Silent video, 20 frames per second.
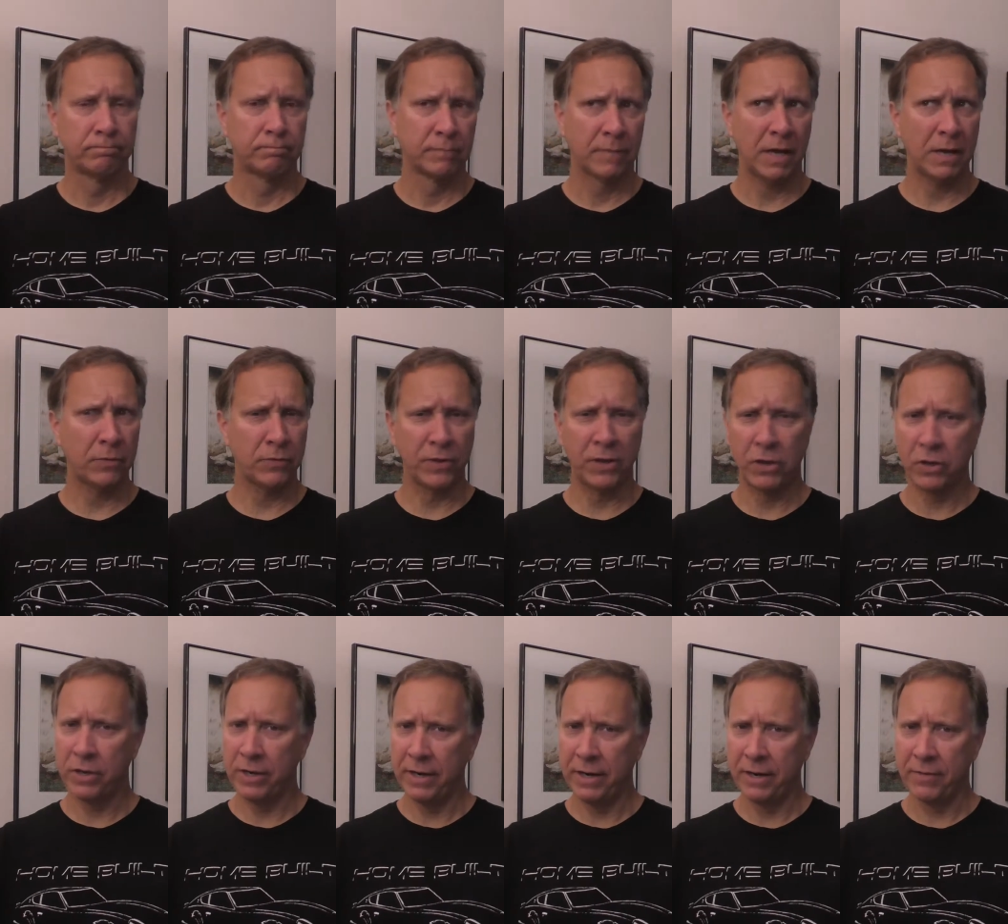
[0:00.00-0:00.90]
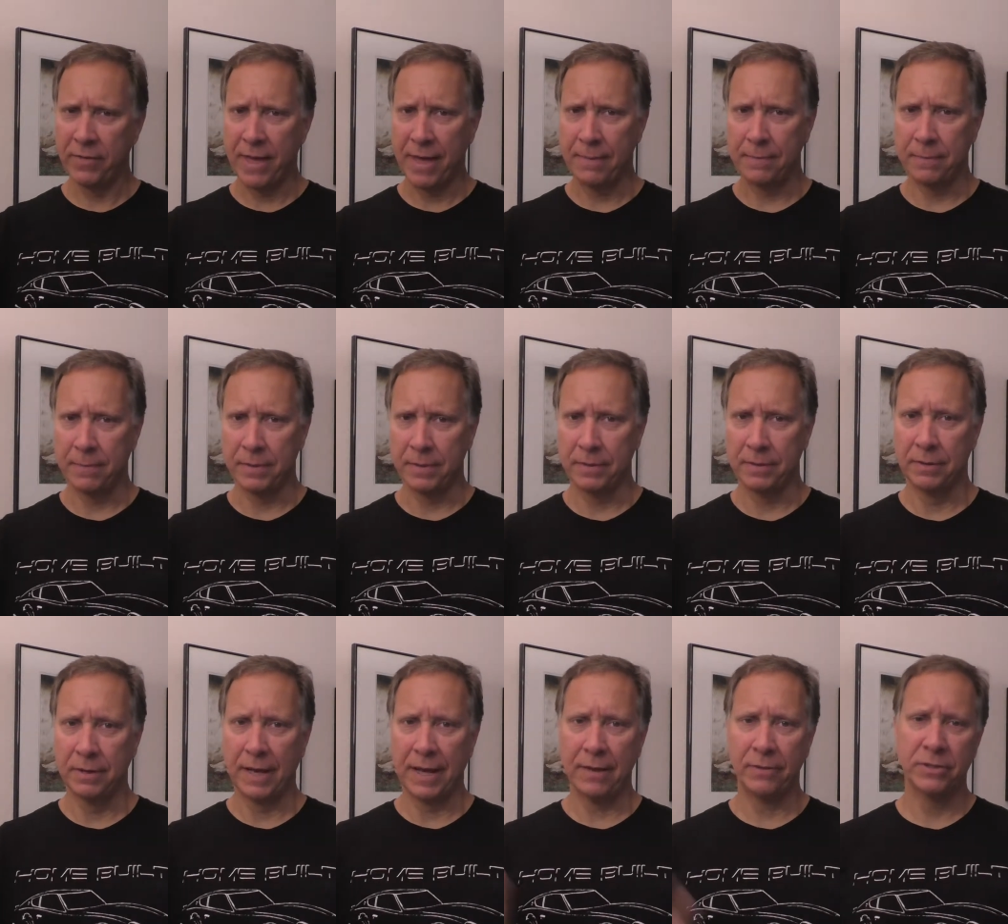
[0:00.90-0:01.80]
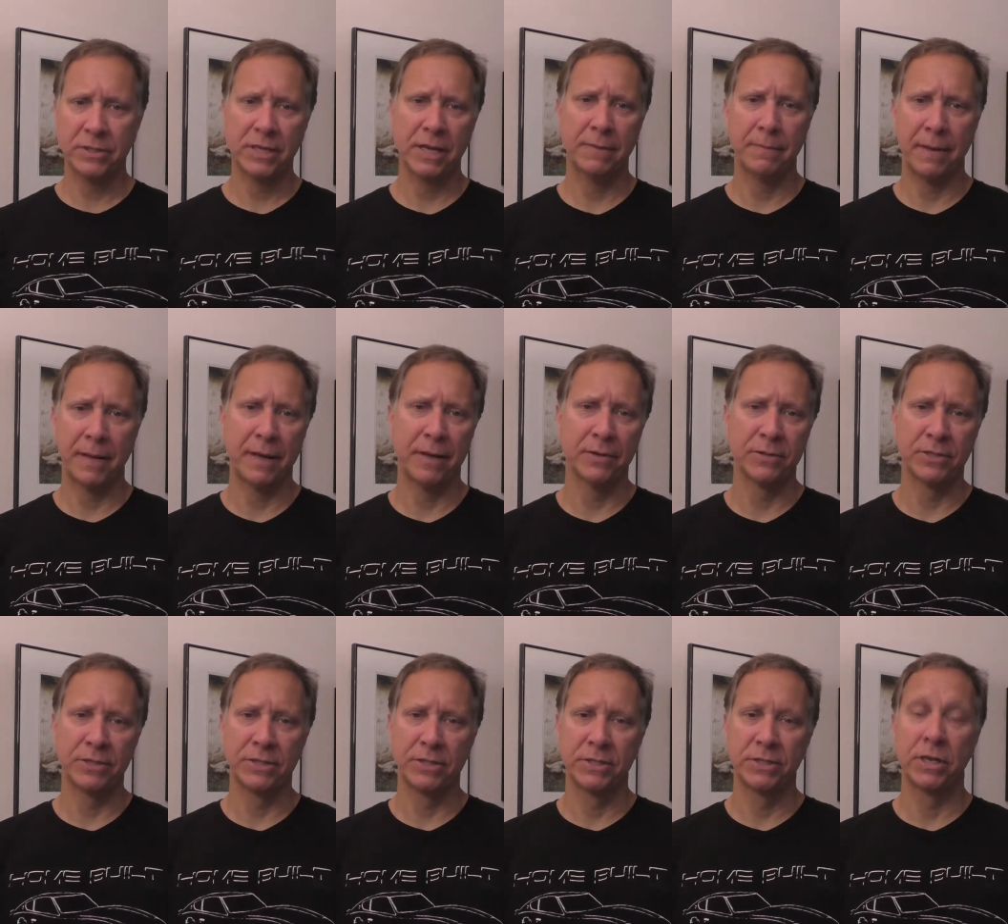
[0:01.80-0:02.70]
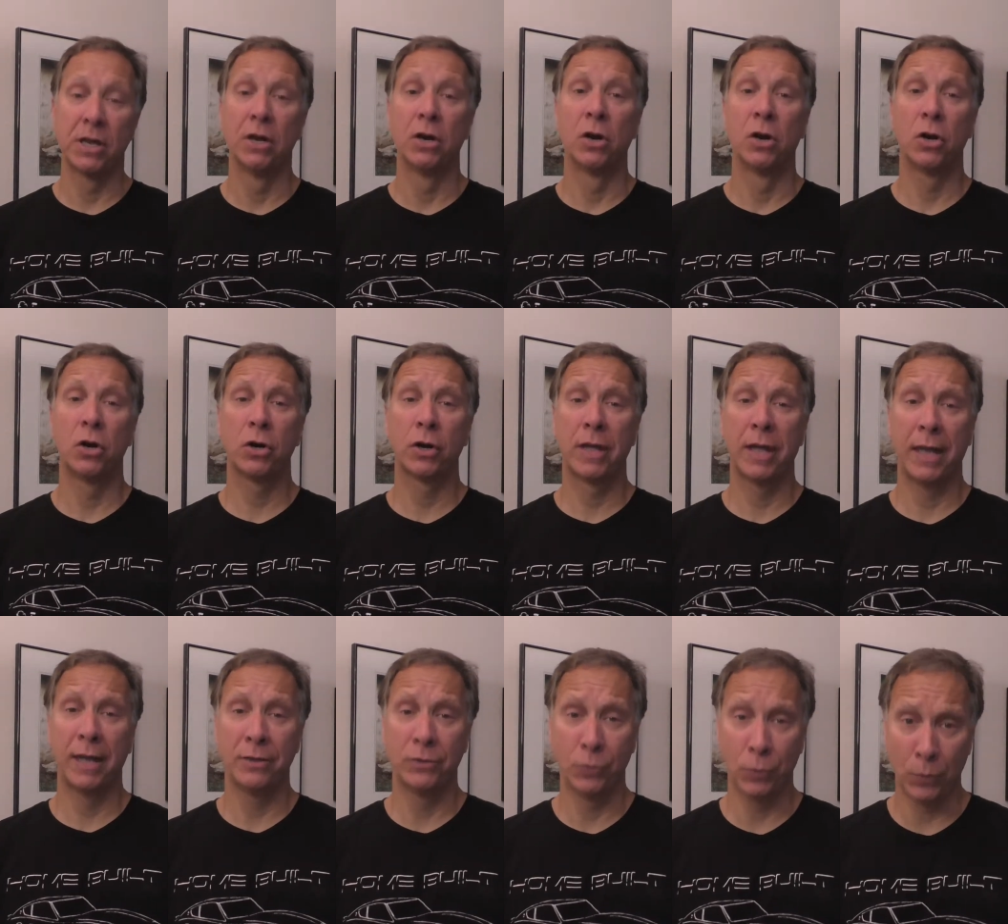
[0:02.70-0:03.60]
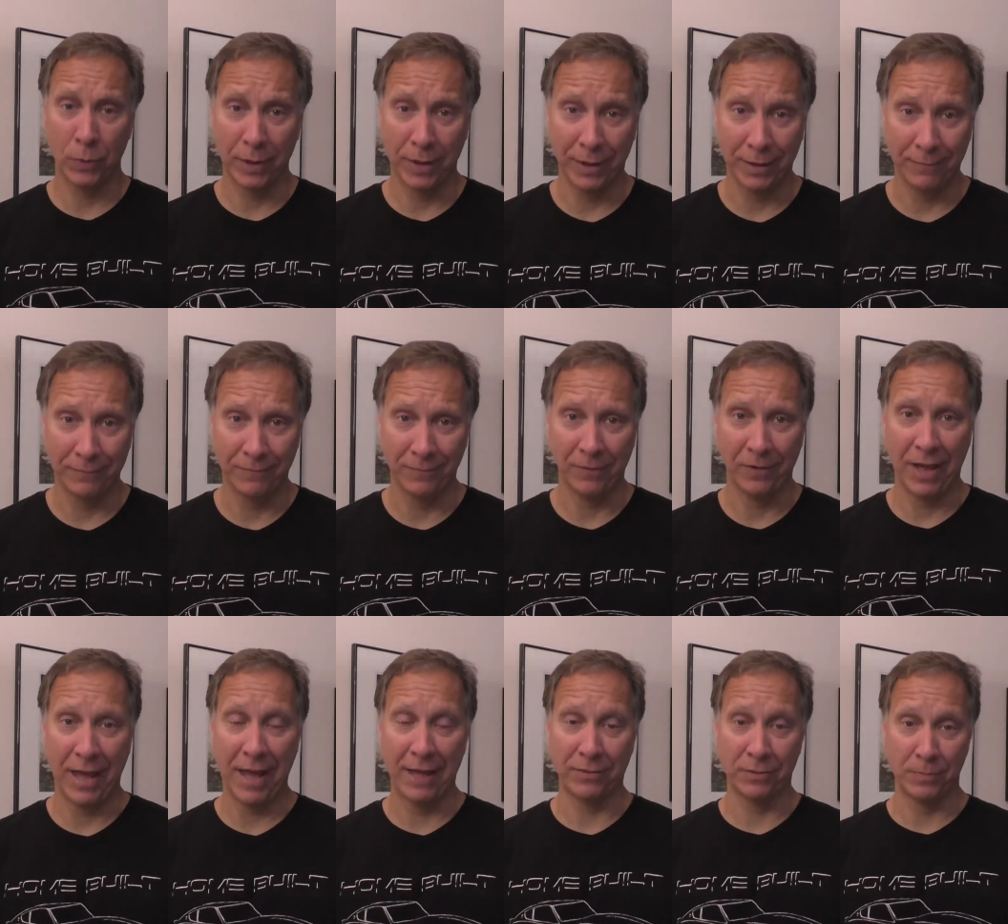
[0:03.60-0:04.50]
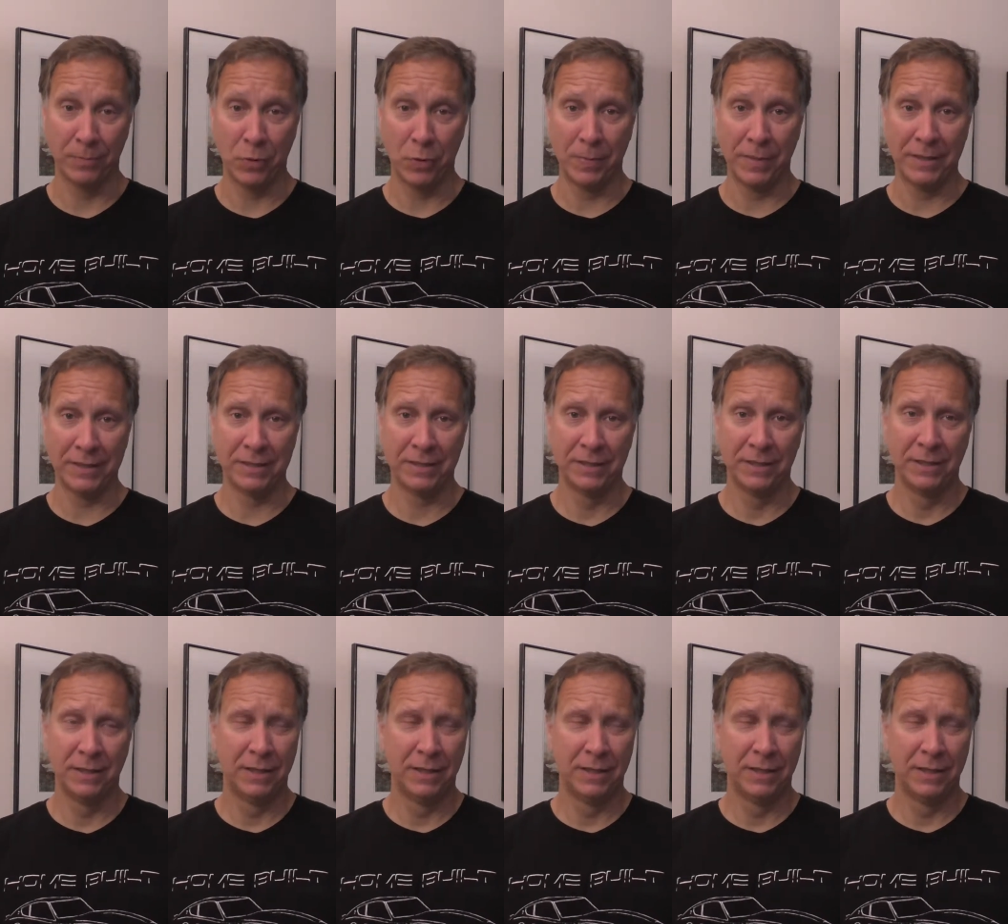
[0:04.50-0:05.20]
I don't think you can hear that, but outside my house is Hurricane Dorian at the moment.